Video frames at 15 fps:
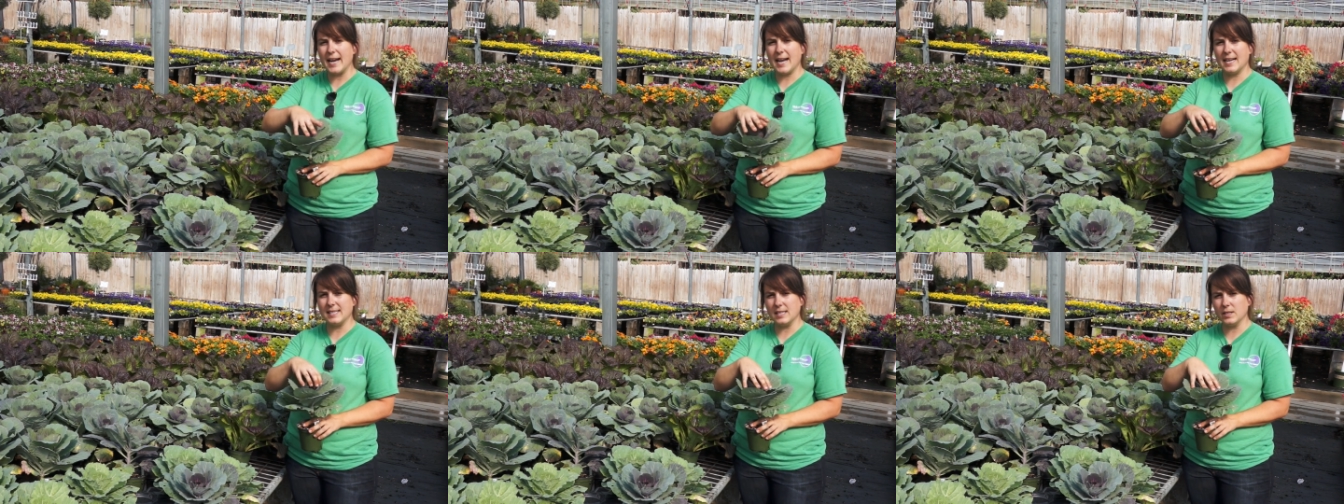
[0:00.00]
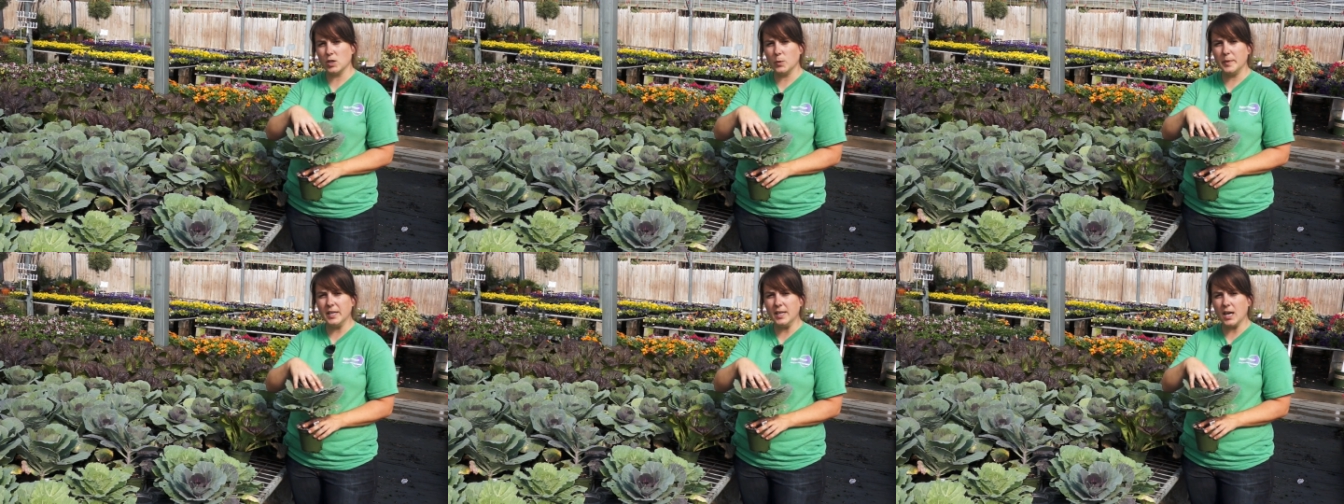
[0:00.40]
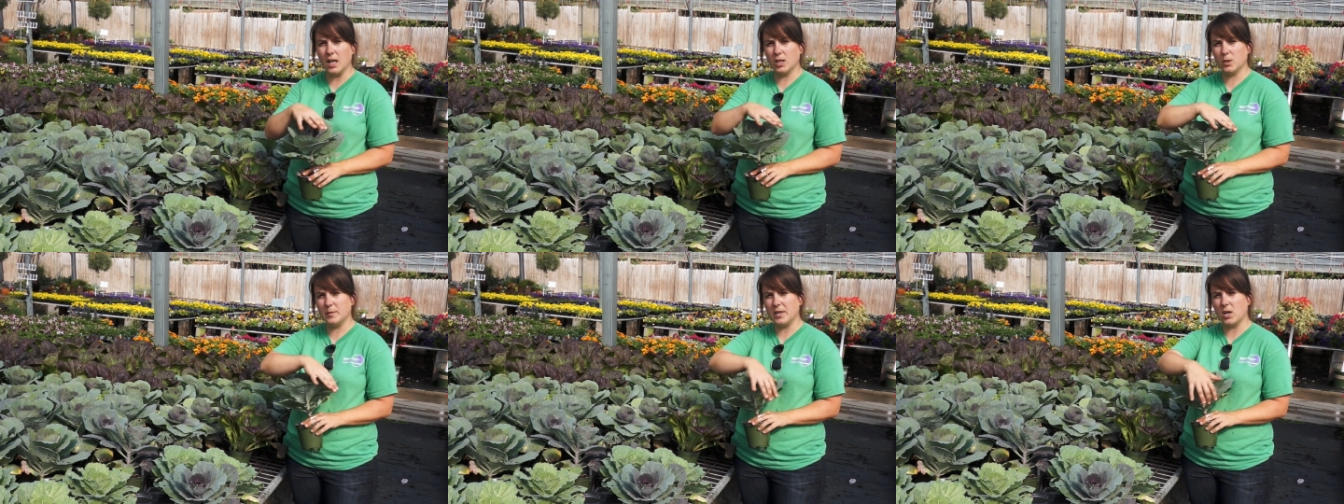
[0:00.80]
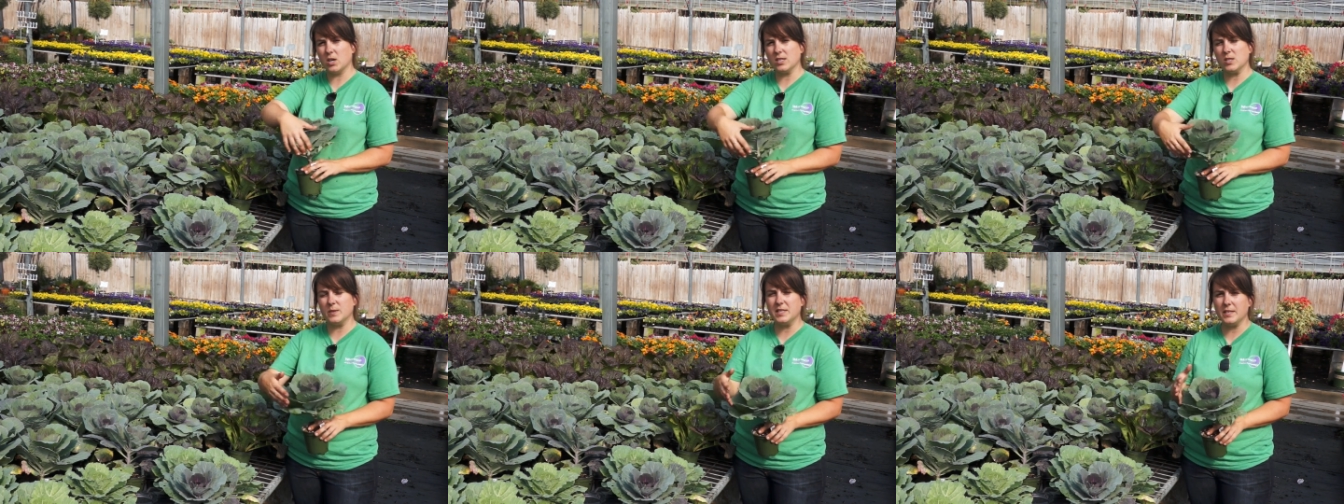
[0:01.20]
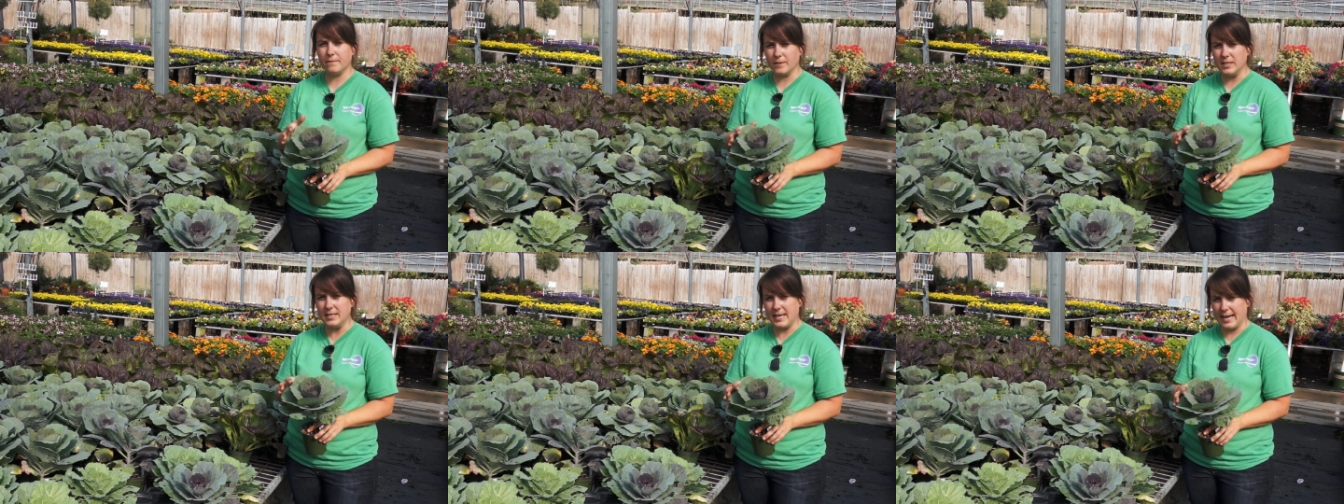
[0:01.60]
It has a little bit of color, but also a
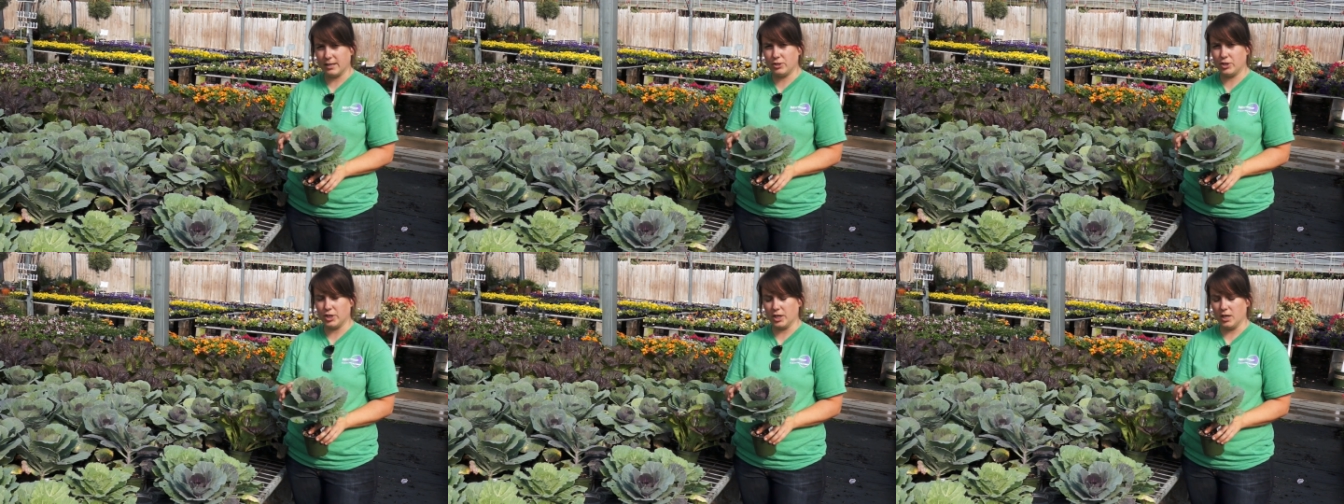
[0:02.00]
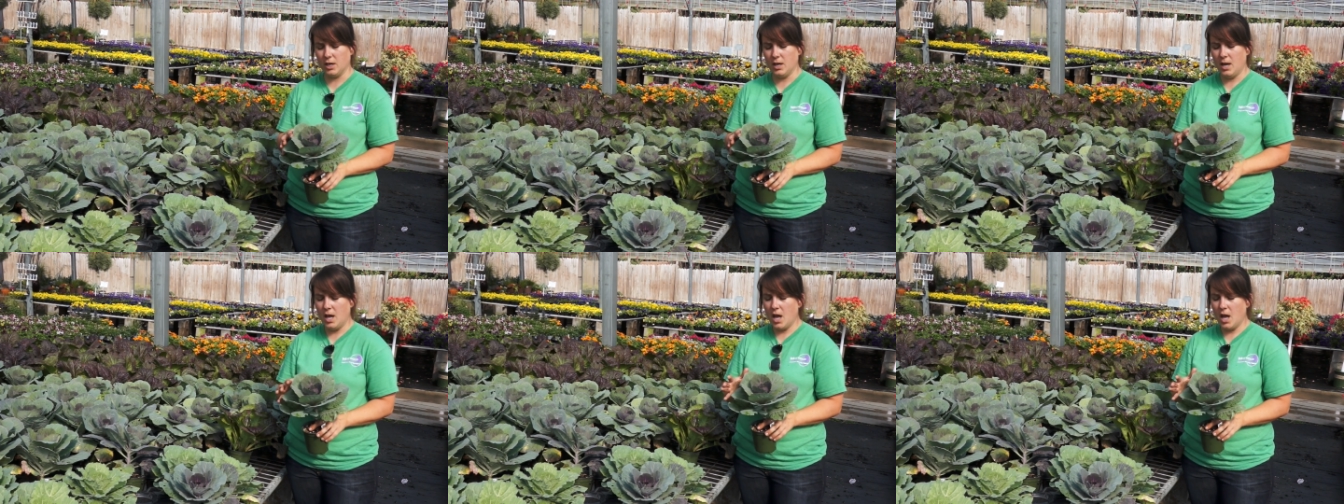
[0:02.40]
different texture.